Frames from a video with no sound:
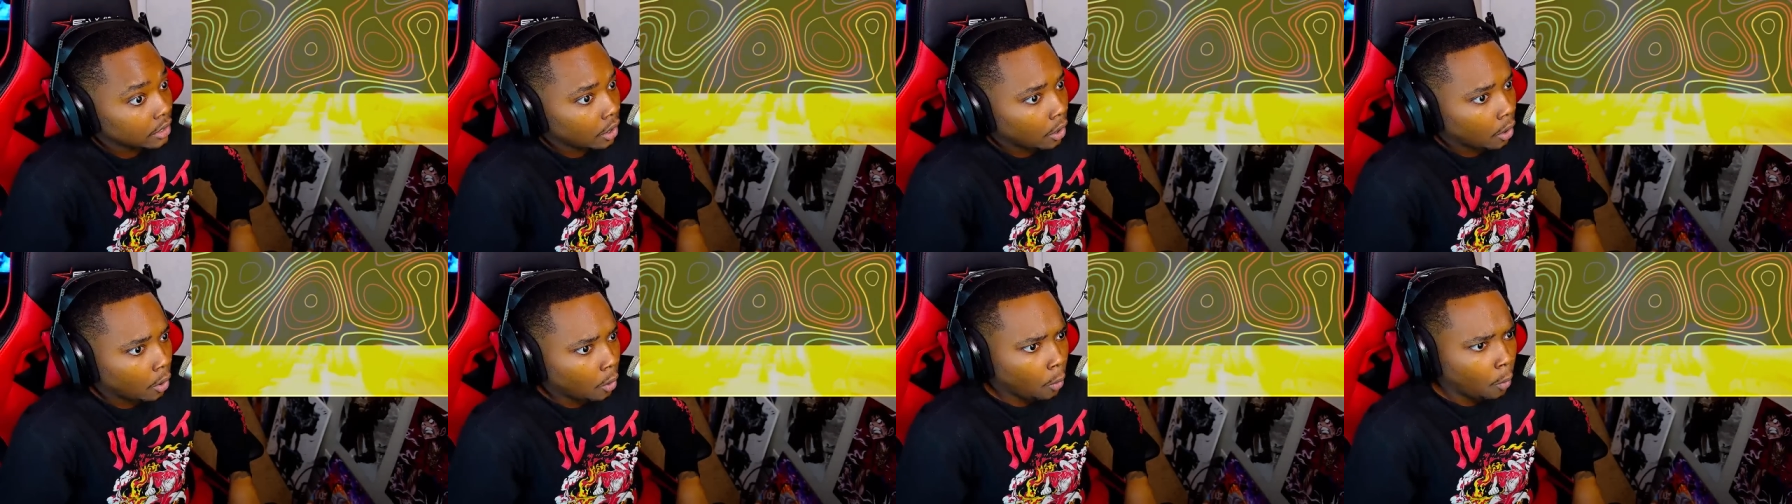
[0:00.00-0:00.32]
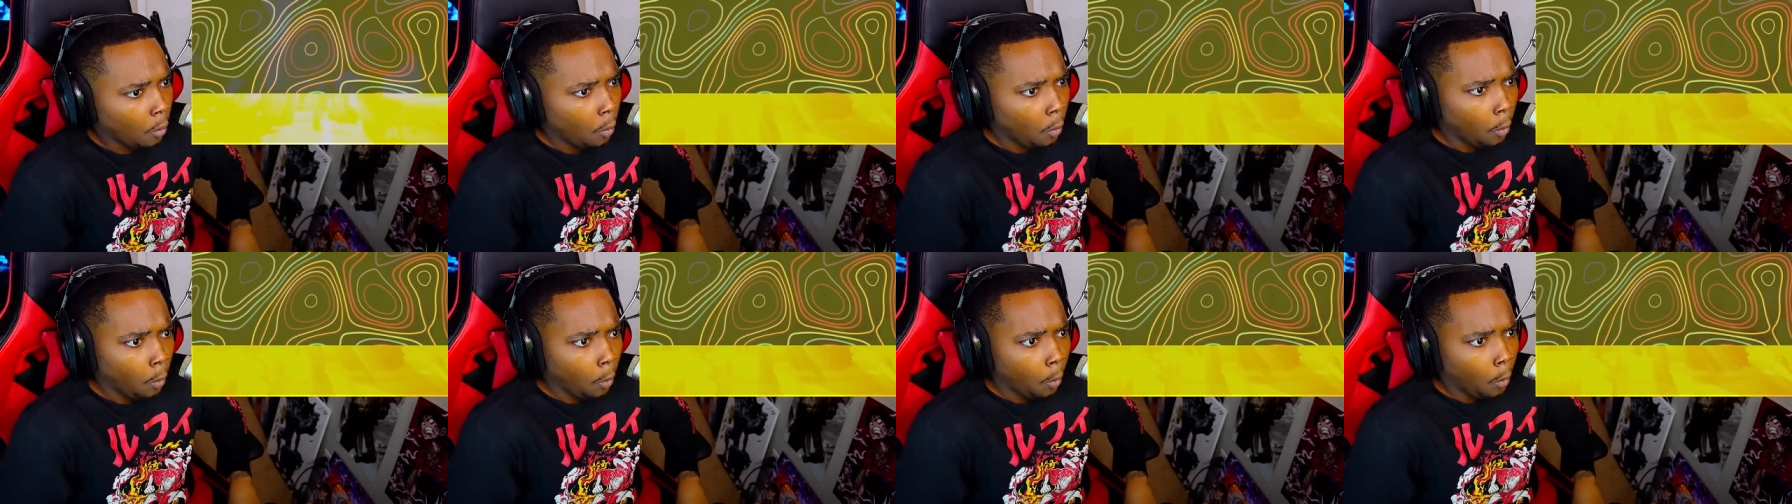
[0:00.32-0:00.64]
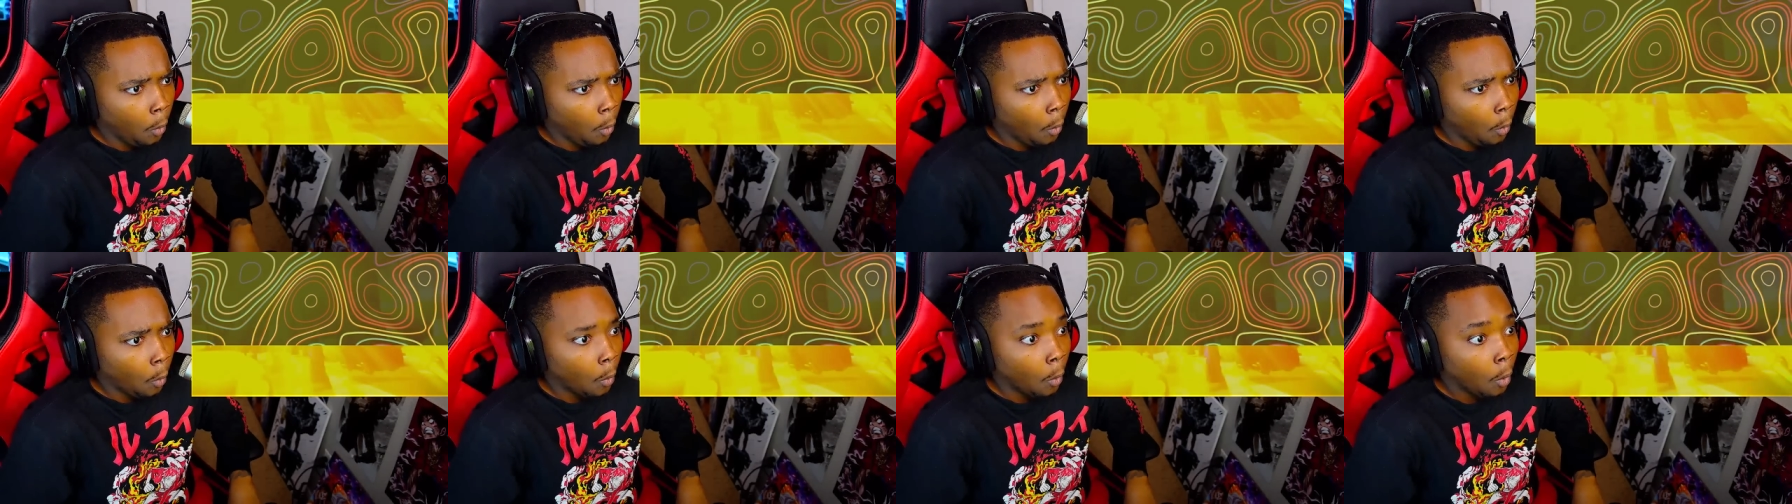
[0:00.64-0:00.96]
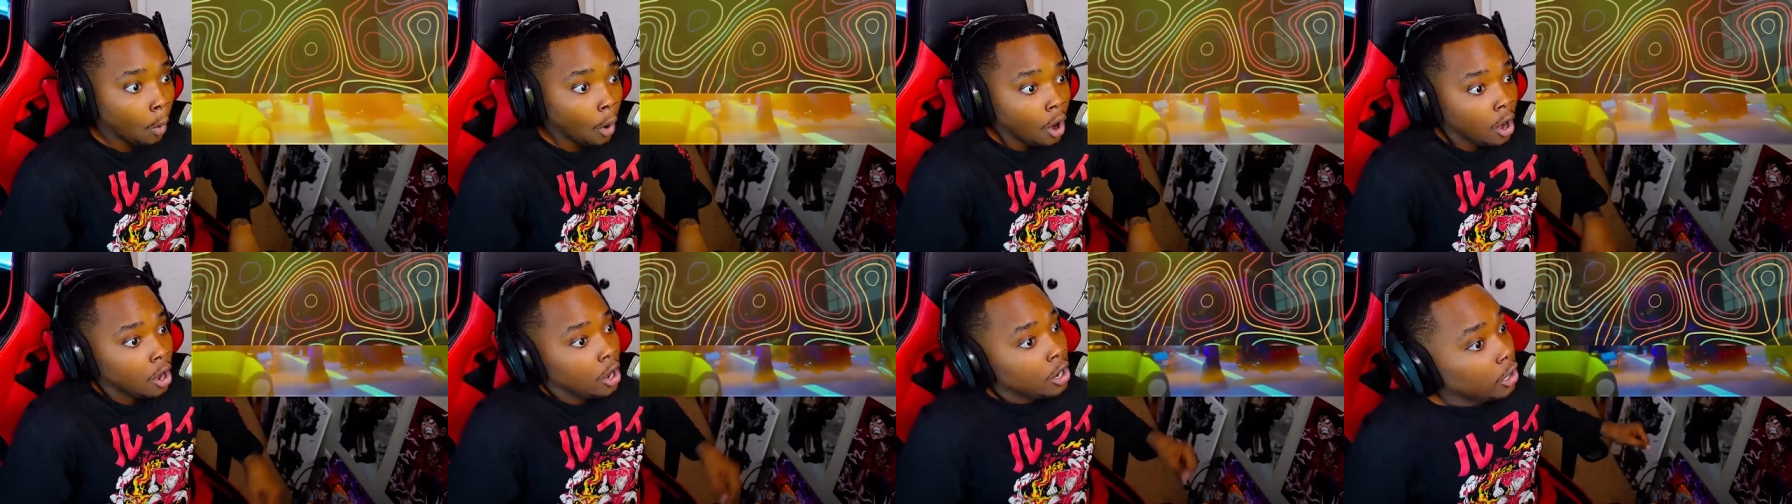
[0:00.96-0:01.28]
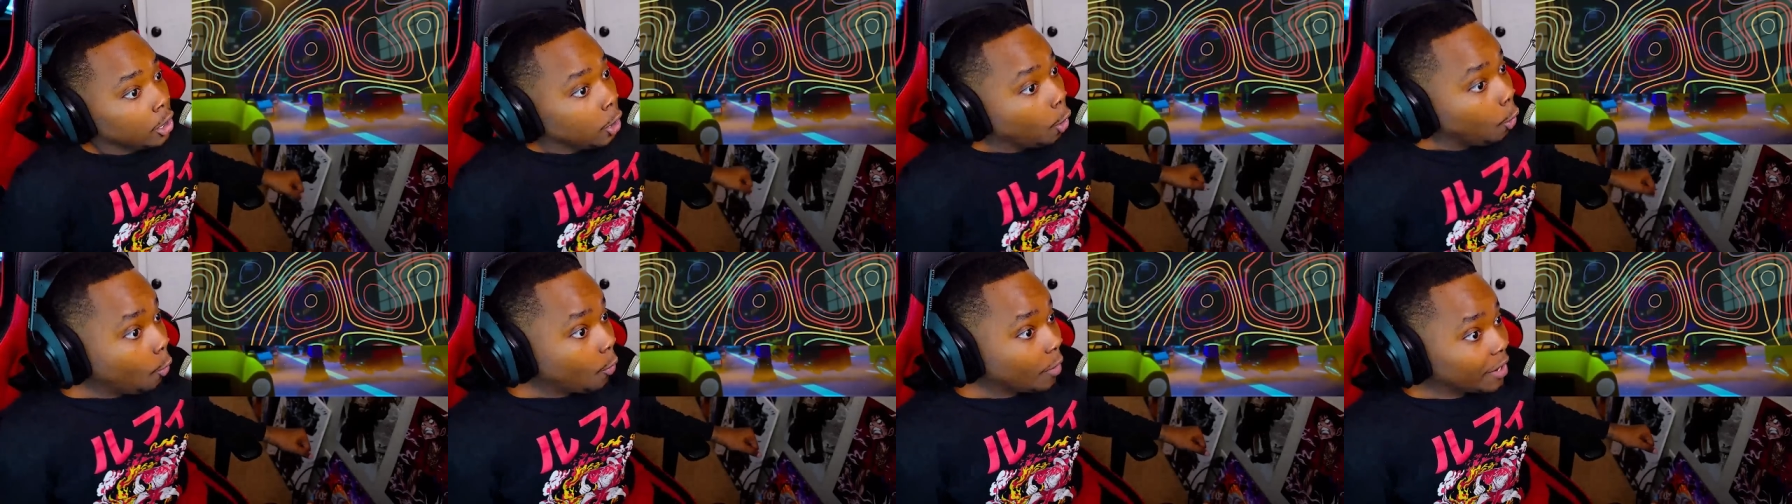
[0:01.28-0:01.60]
Oh,
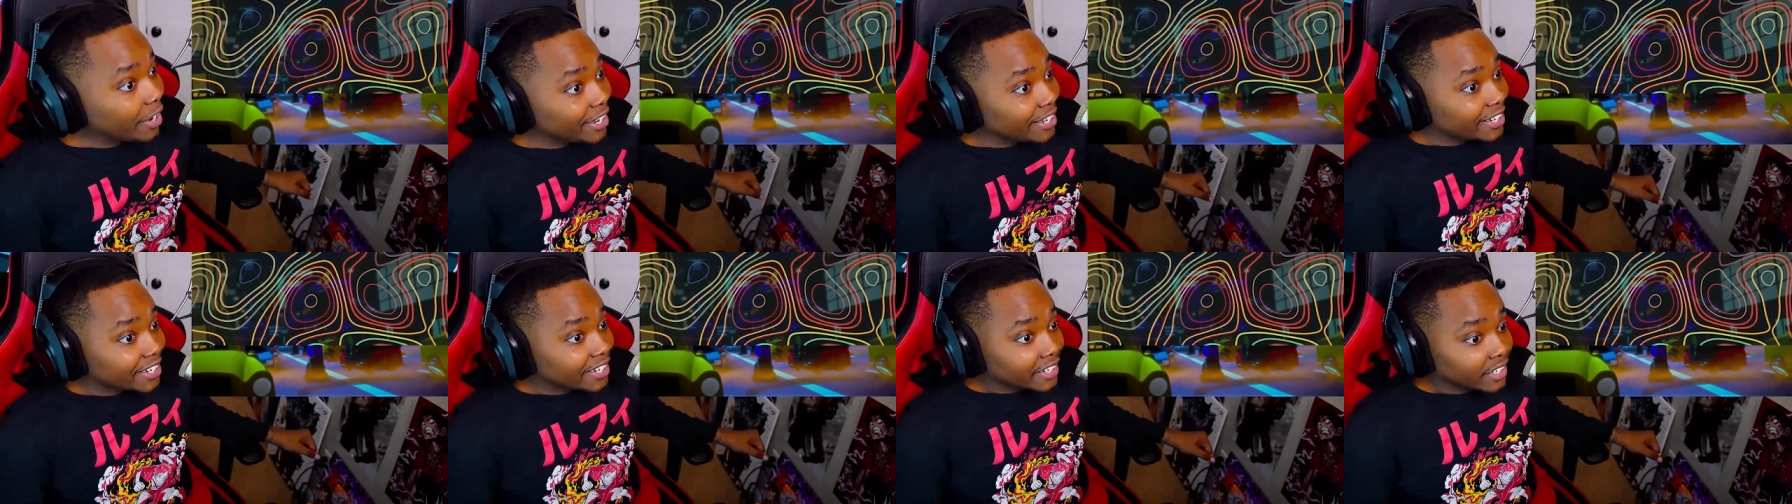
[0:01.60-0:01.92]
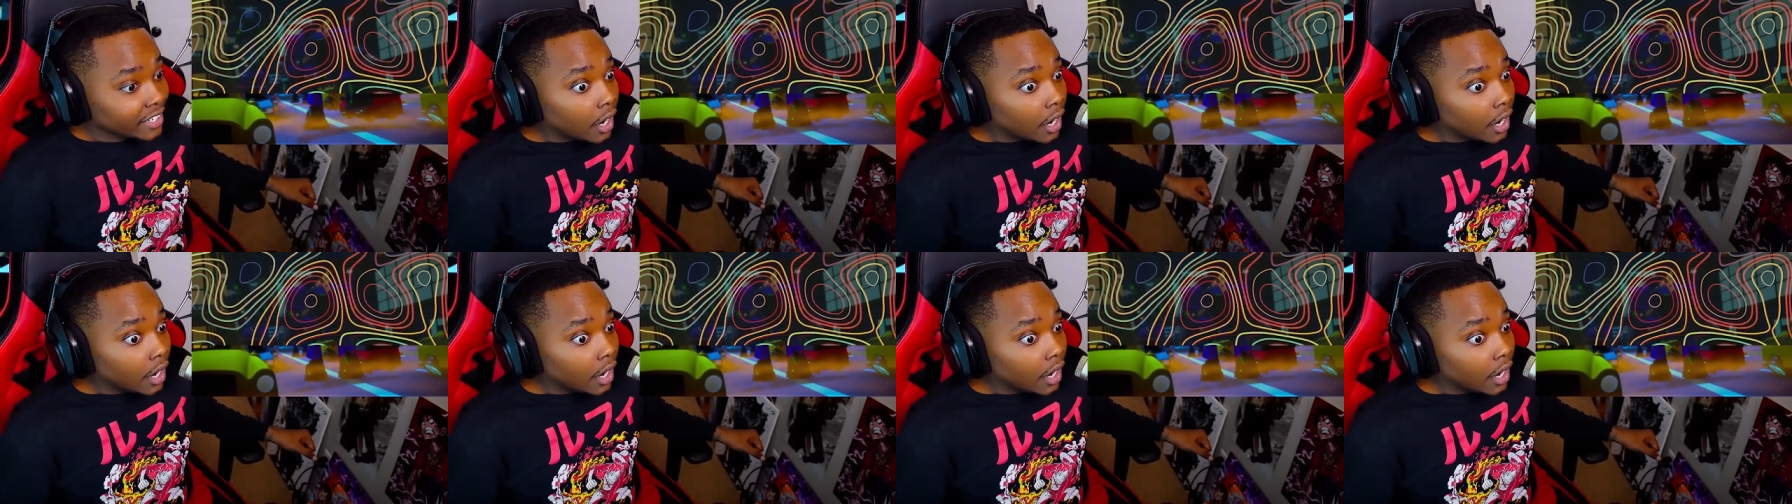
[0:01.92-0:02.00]
Lloyd!